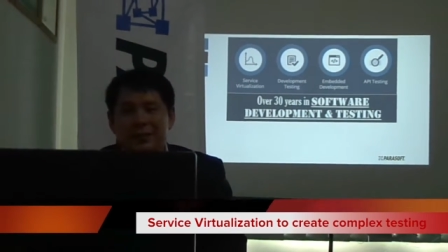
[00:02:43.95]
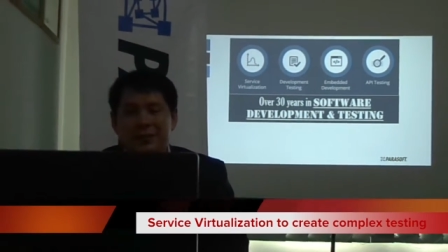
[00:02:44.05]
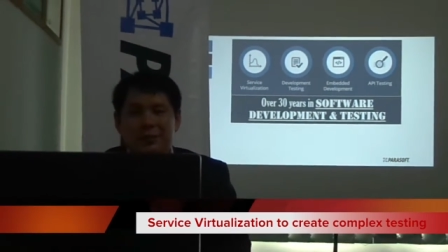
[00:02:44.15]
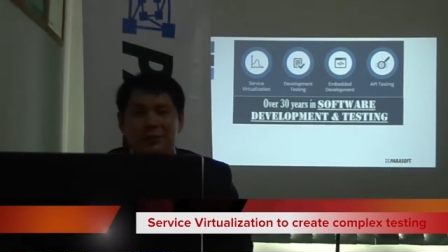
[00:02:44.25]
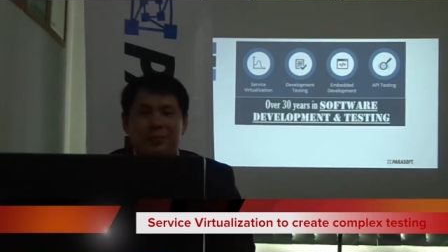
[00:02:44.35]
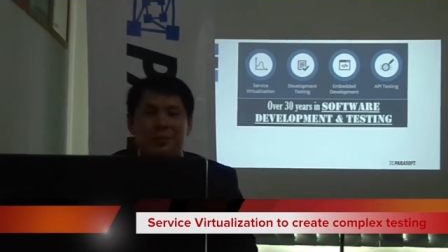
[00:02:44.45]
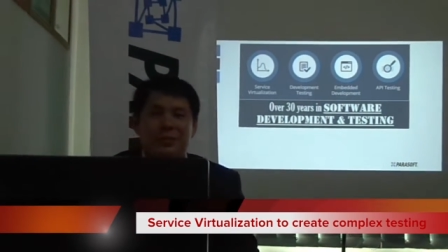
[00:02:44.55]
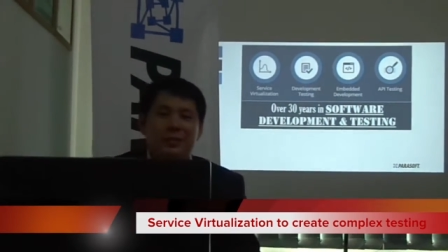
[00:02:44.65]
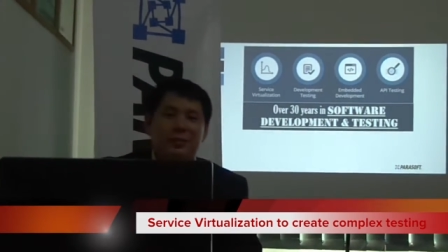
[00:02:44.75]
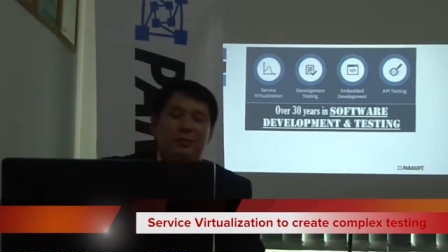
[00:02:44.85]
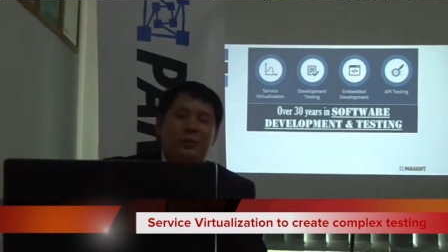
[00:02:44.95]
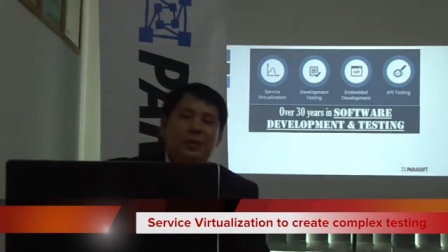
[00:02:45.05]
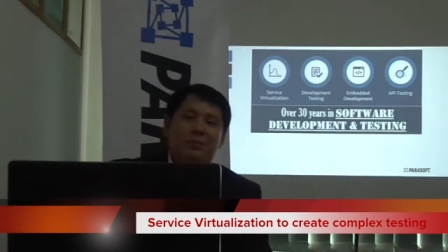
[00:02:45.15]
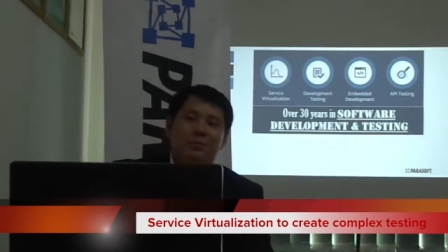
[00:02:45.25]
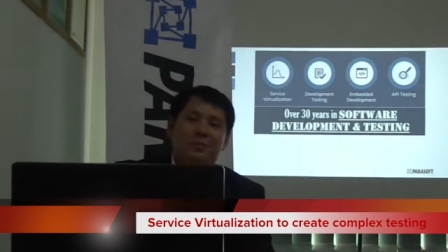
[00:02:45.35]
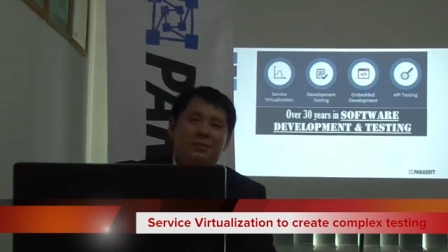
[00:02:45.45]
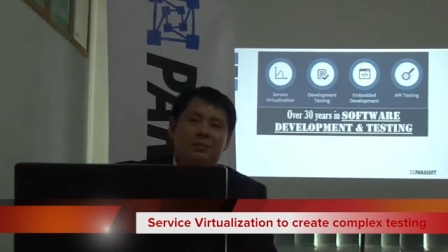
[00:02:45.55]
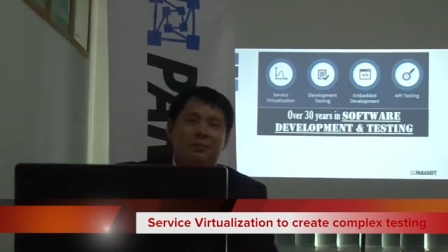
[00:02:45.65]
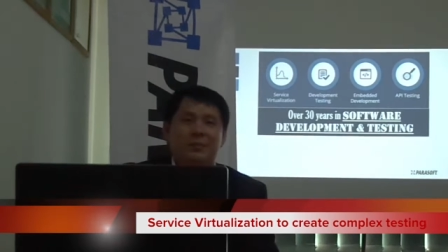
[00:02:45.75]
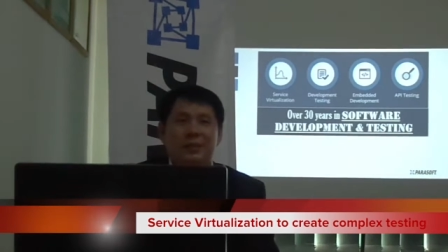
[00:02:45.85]
So this is to help
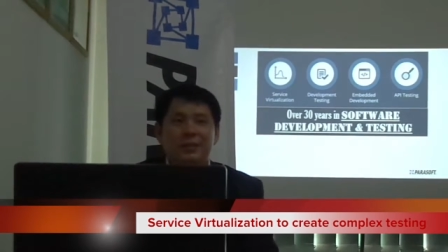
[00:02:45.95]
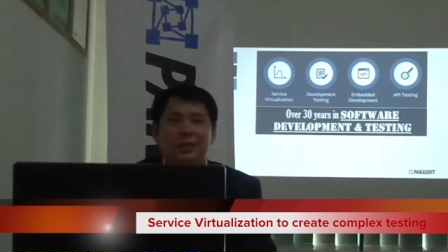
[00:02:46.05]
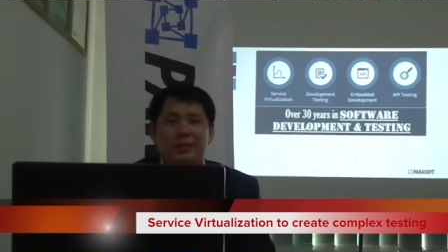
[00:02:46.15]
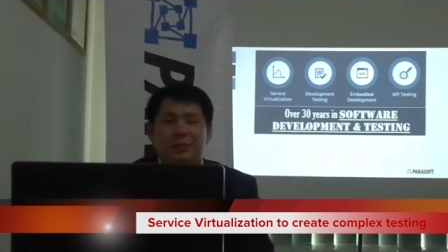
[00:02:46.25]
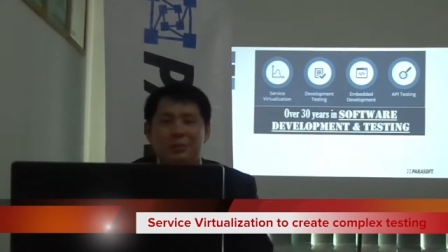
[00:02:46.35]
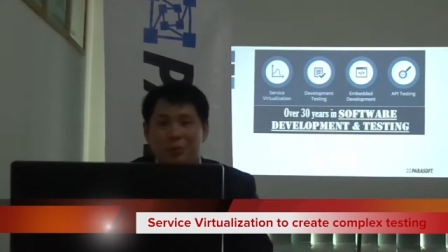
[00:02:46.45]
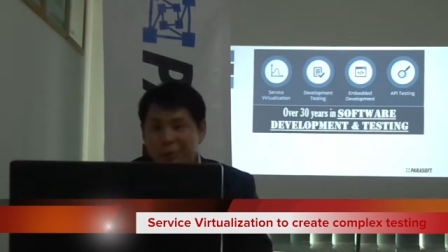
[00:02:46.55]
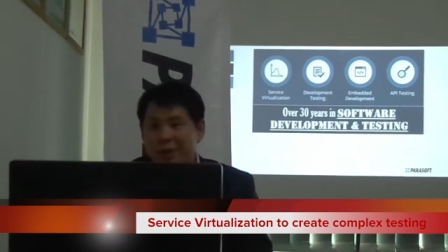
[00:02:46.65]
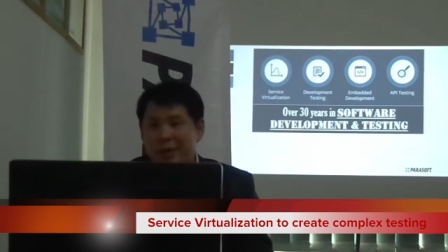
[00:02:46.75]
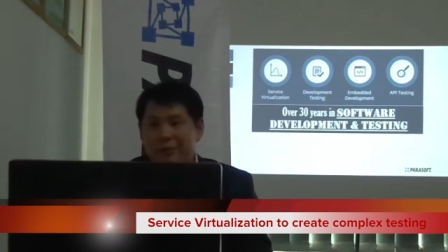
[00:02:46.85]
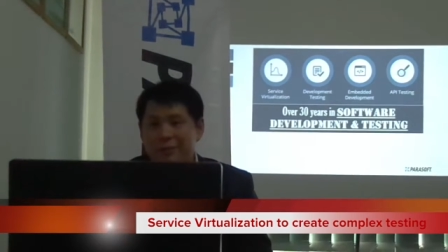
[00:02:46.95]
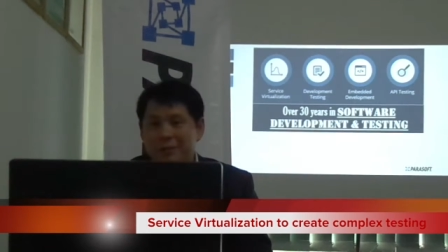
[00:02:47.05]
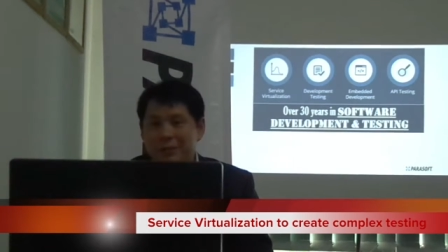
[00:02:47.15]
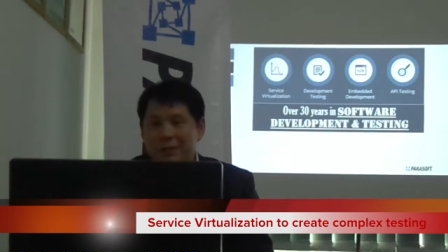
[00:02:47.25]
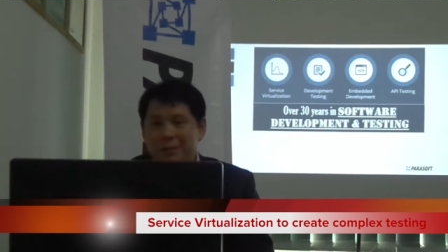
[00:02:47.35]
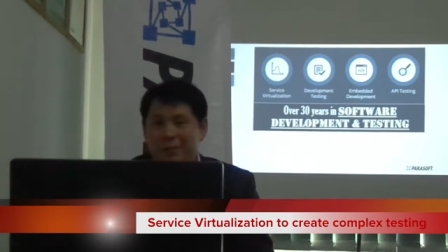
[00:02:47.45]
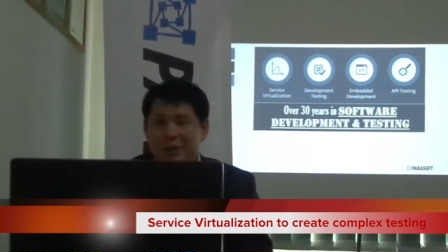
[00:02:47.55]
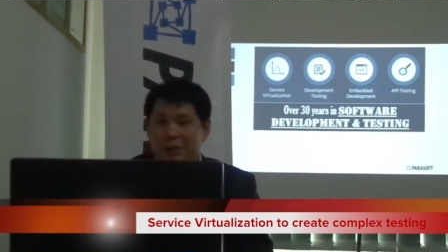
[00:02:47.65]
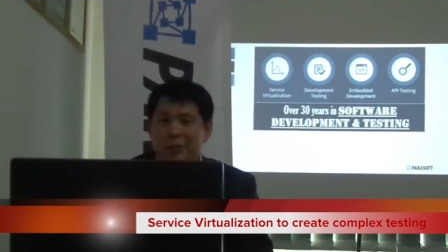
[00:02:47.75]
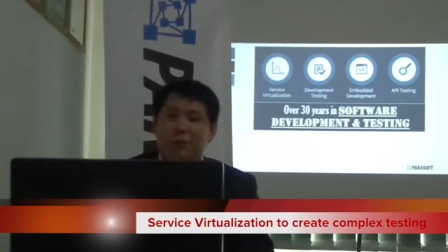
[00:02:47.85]
things that you don't have,
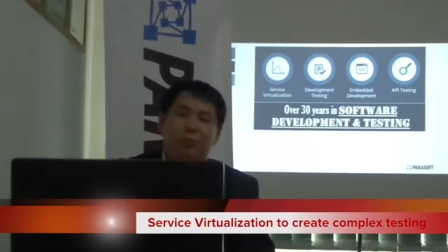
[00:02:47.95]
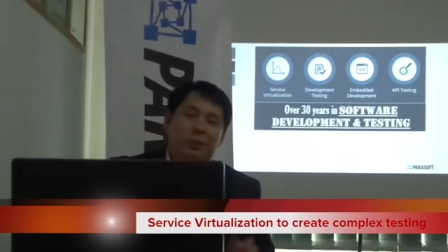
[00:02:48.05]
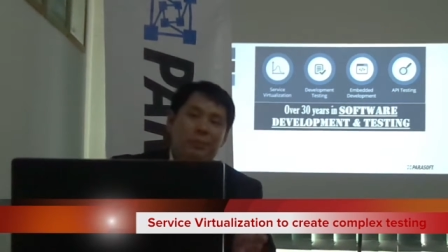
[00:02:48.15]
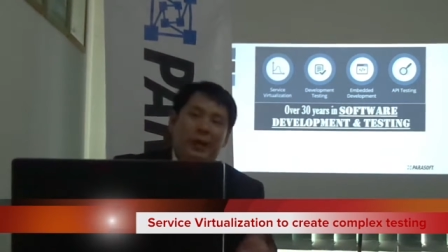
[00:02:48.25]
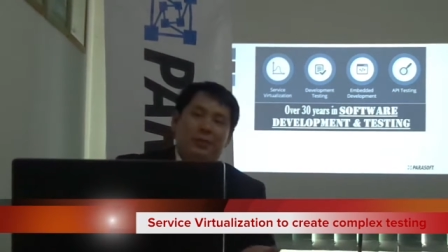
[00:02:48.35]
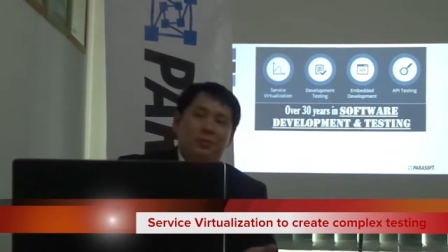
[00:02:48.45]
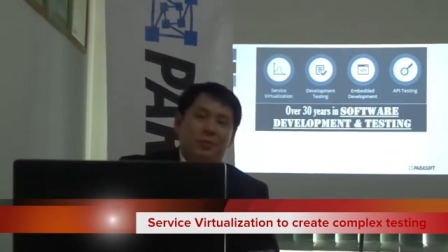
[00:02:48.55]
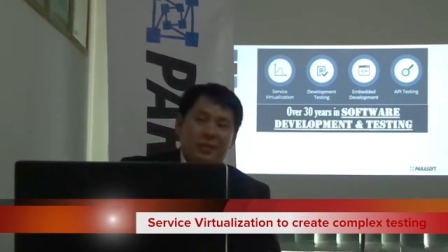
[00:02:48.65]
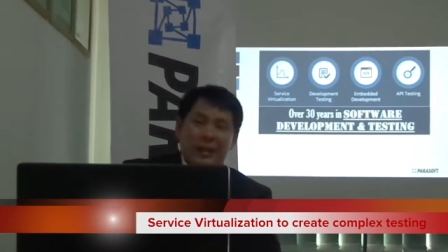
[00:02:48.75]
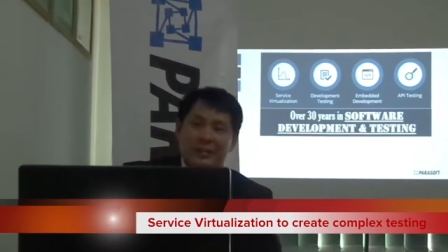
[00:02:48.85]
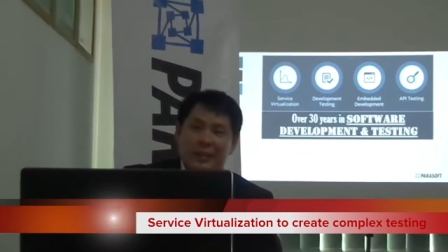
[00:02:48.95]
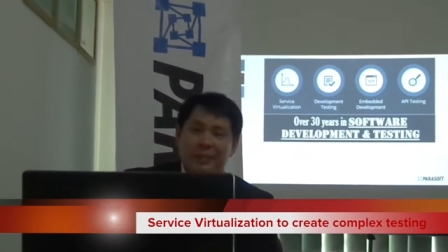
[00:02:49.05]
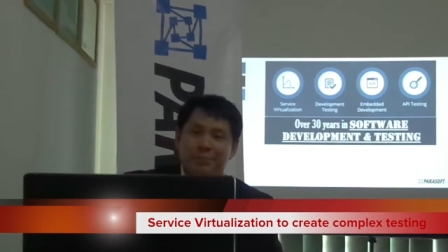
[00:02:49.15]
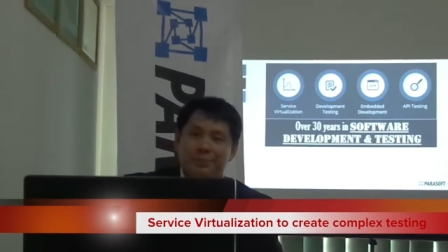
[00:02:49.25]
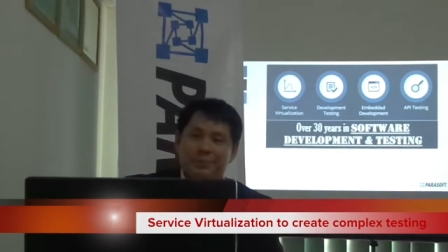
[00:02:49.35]
but you want to bring back to the test lab.